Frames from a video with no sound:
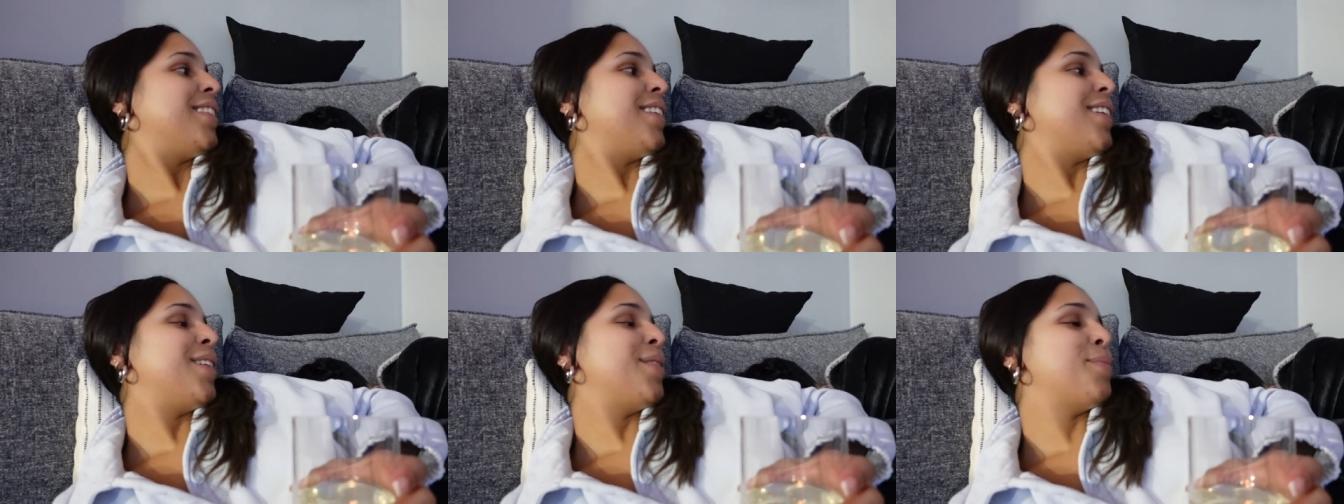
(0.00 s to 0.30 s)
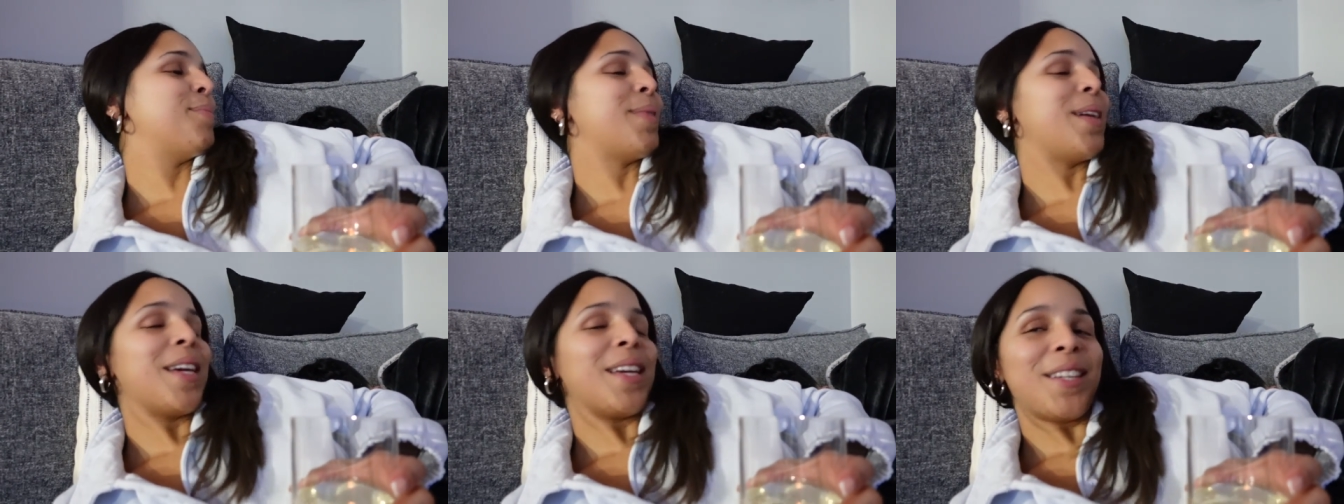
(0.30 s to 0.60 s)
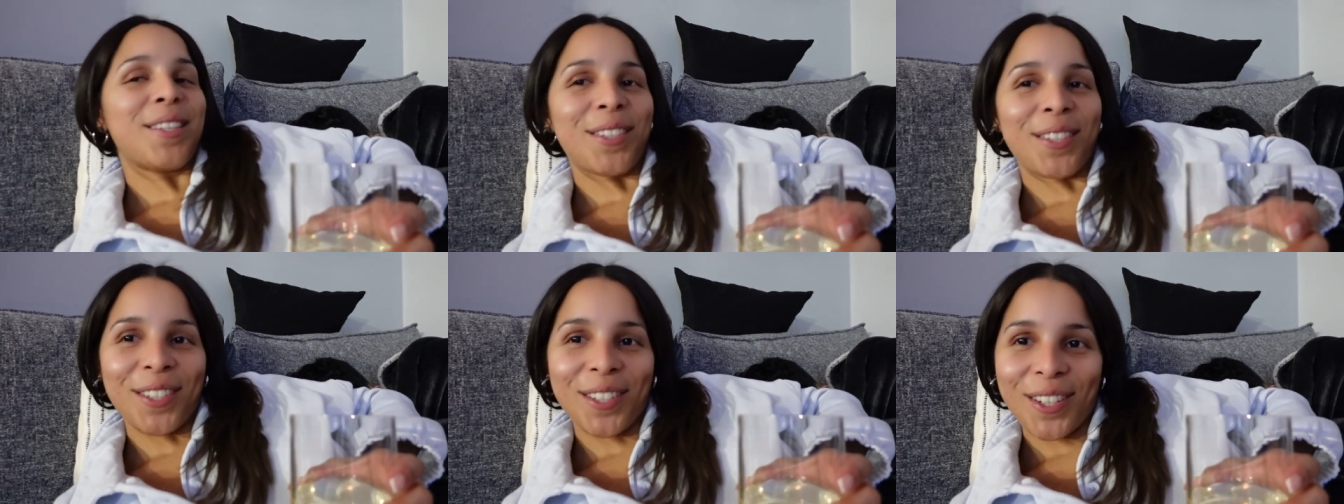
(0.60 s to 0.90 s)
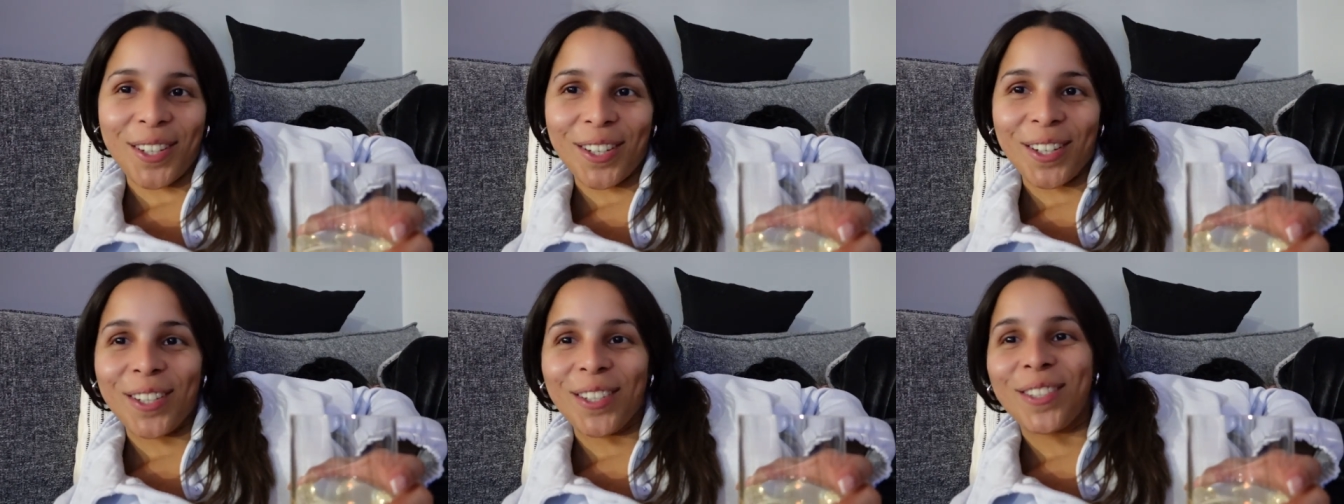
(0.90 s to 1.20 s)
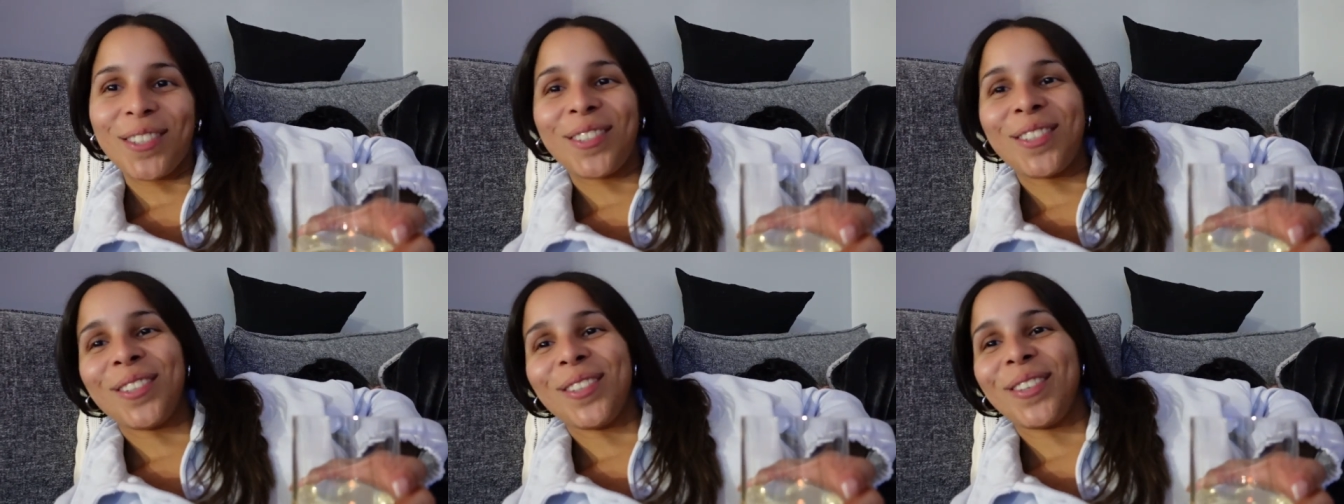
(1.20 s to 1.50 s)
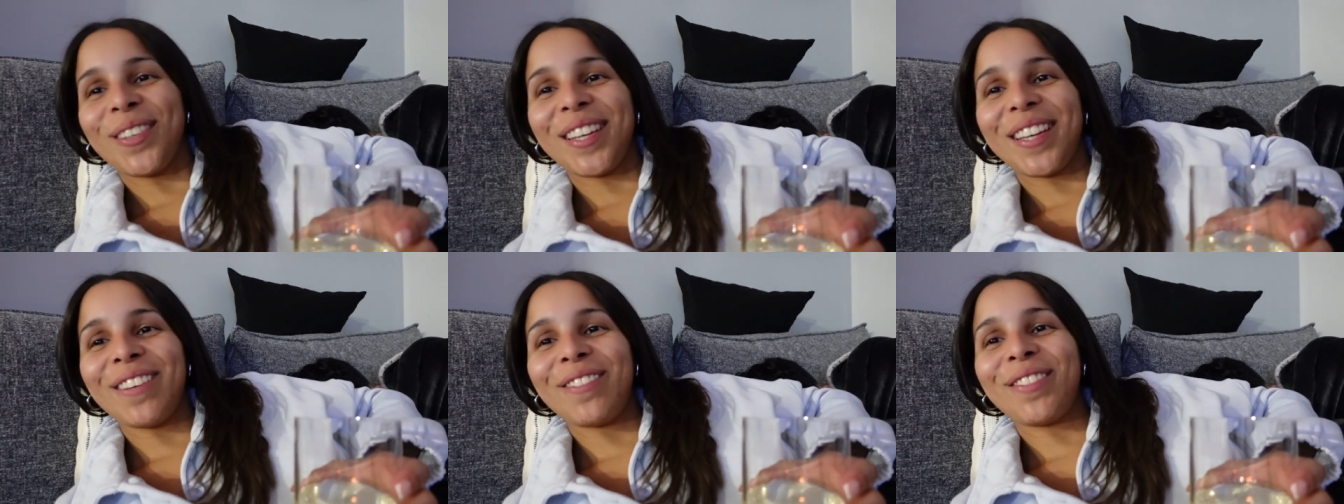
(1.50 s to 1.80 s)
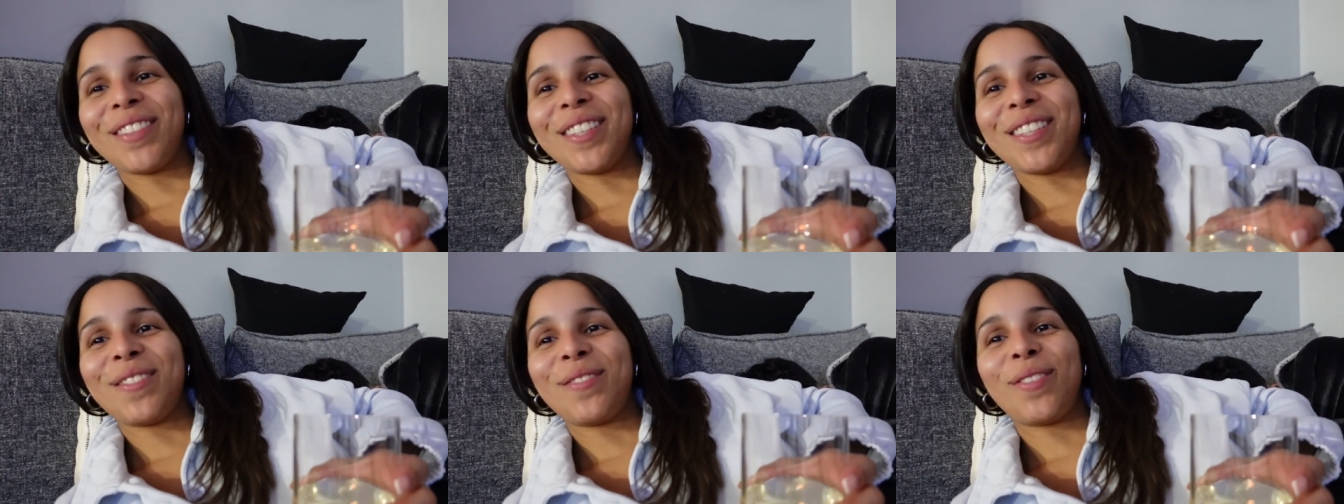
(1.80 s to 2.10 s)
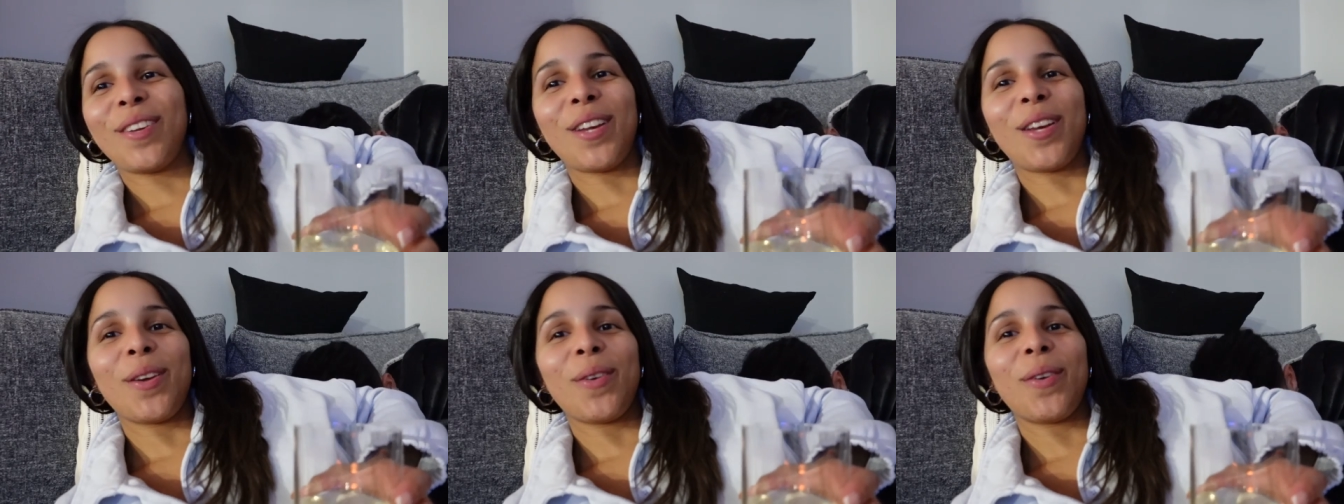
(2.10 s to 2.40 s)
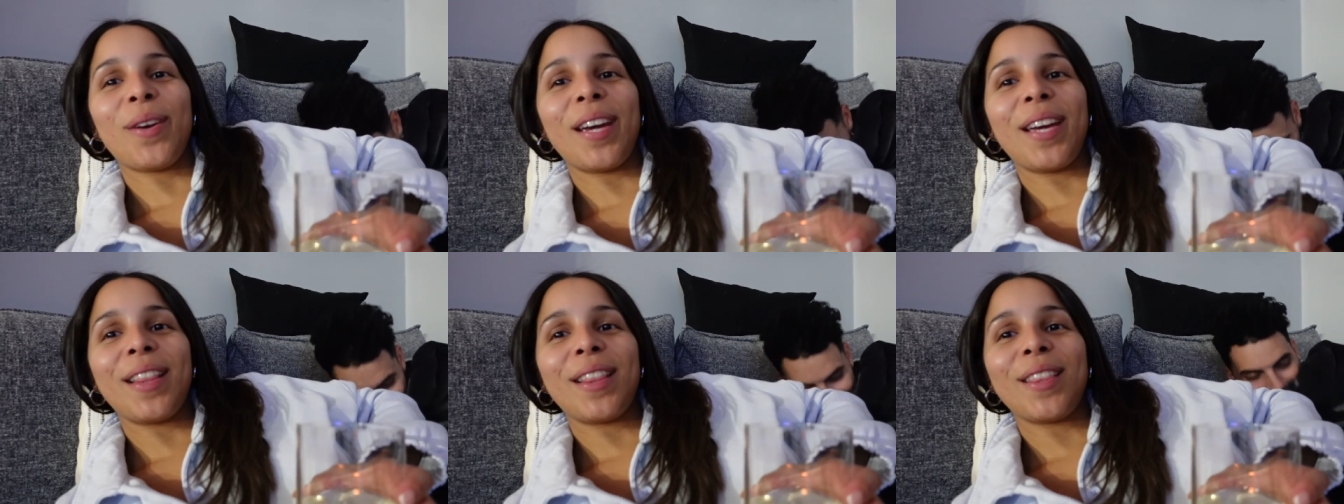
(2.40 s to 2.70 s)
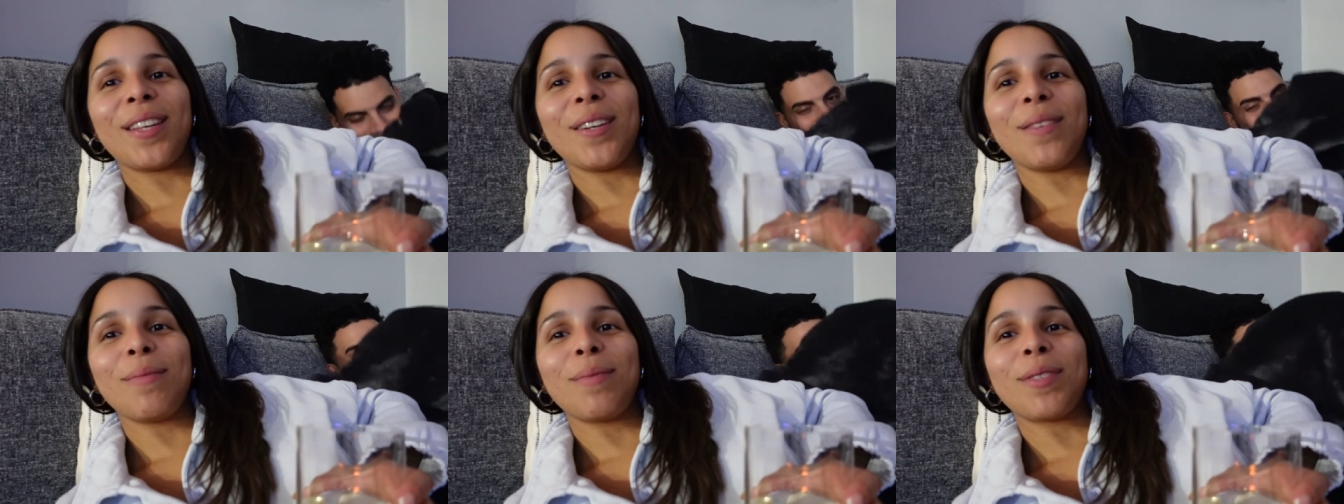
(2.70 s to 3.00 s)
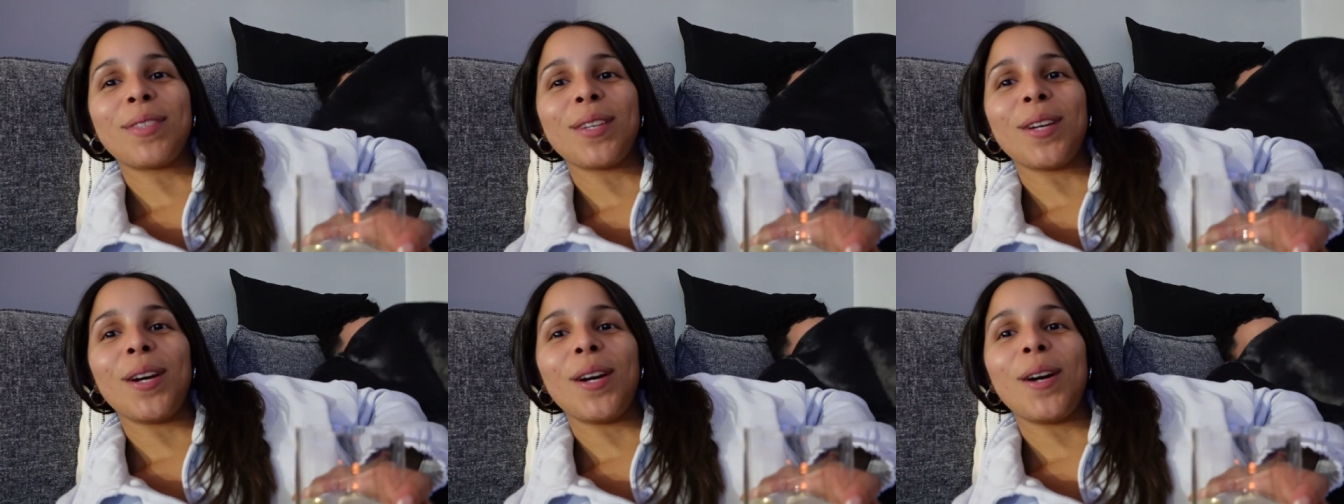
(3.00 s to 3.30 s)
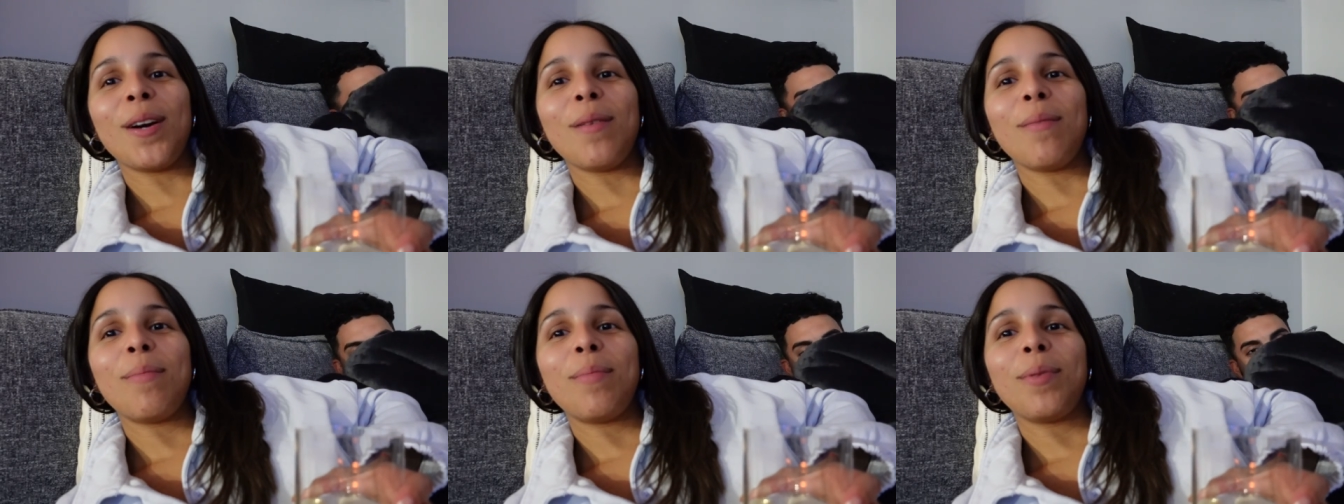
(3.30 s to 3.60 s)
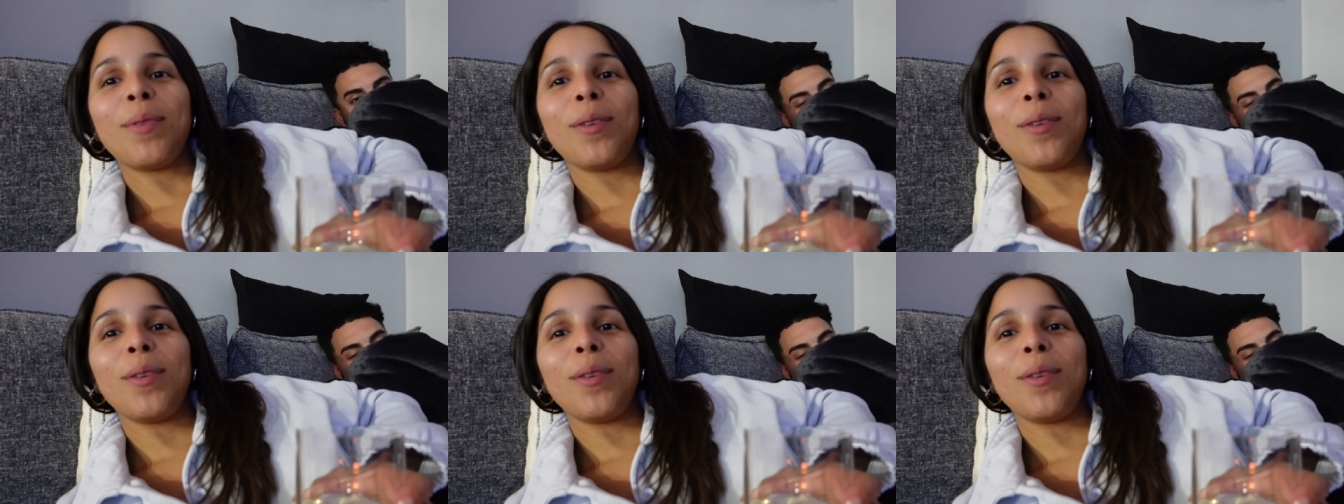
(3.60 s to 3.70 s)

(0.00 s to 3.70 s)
And make sure to give this video a thumbs up.